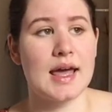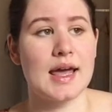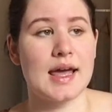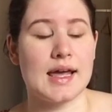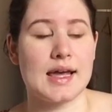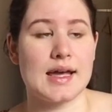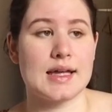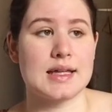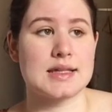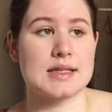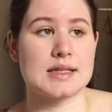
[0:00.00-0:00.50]

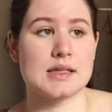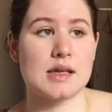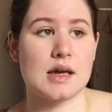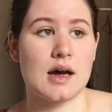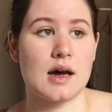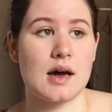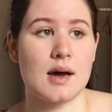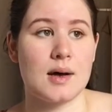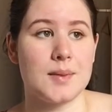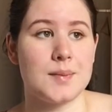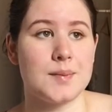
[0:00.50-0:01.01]
and
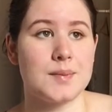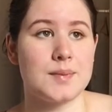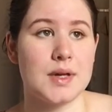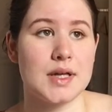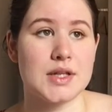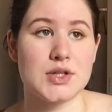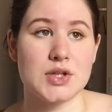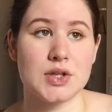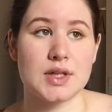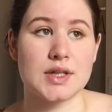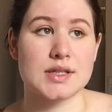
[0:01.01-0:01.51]
um,
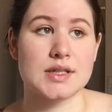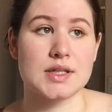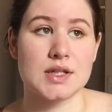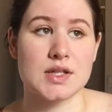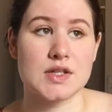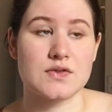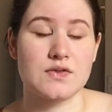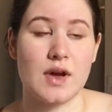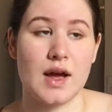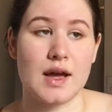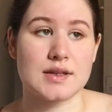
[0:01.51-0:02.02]
it took us there
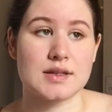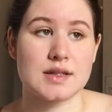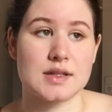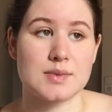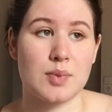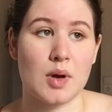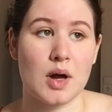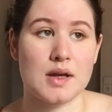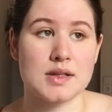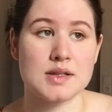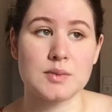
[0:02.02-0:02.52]
as fast as
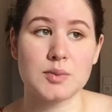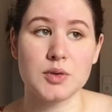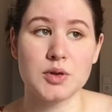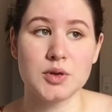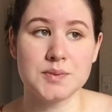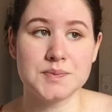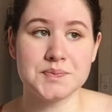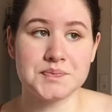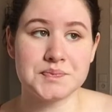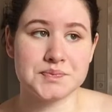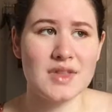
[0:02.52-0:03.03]

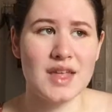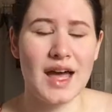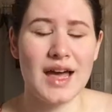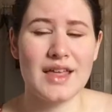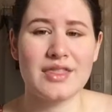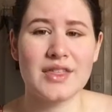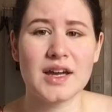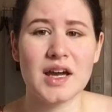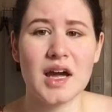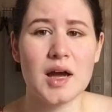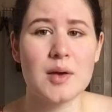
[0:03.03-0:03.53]
possible I
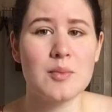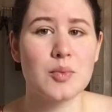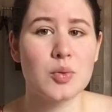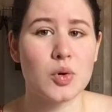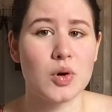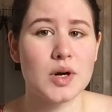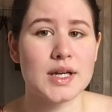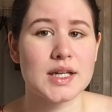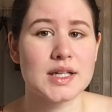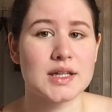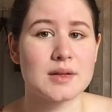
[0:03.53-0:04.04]
think I
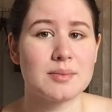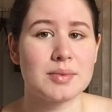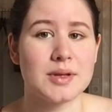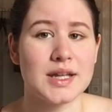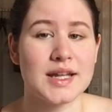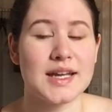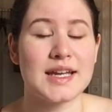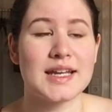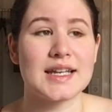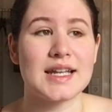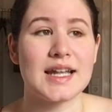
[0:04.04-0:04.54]
boarded the
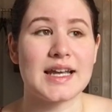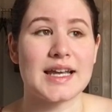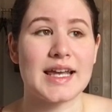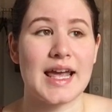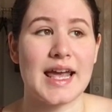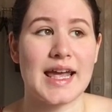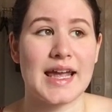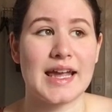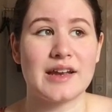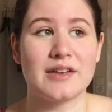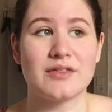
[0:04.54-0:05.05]
plane like
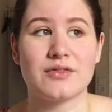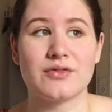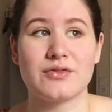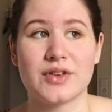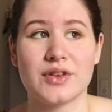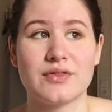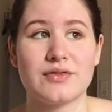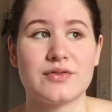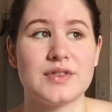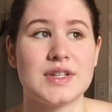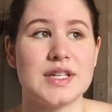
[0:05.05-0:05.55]

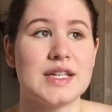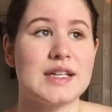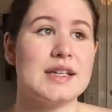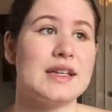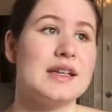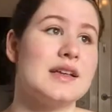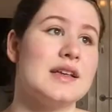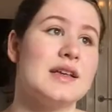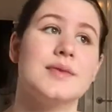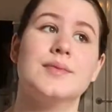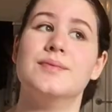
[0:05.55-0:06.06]

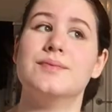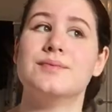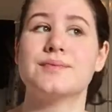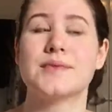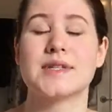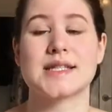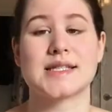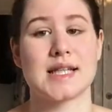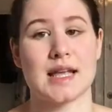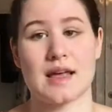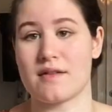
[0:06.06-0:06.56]

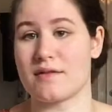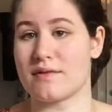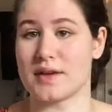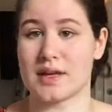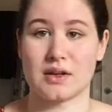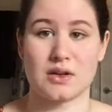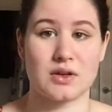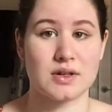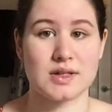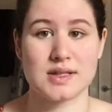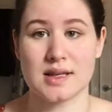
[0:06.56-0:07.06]

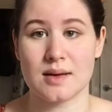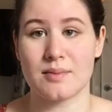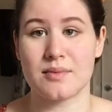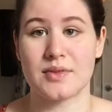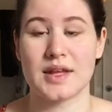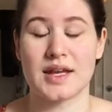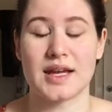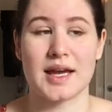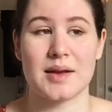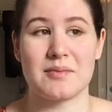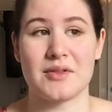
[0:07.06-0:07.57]
8:57 or
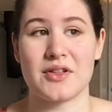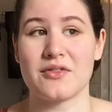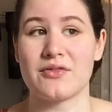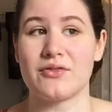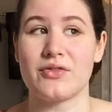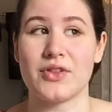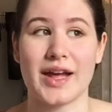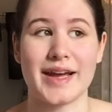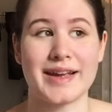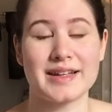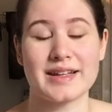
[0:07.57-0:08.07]
something and the
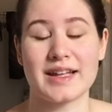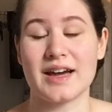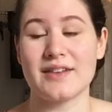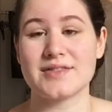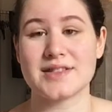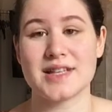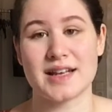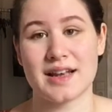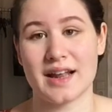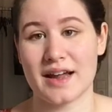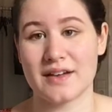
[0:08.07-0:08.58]
flight
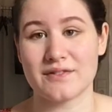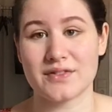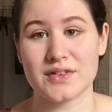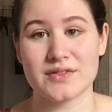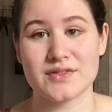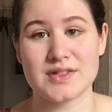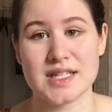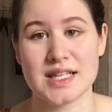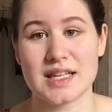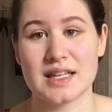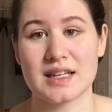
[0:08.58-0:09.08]
left at
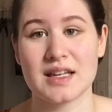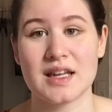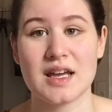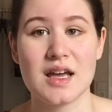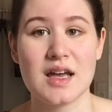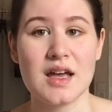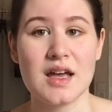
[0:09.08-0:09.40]
9:15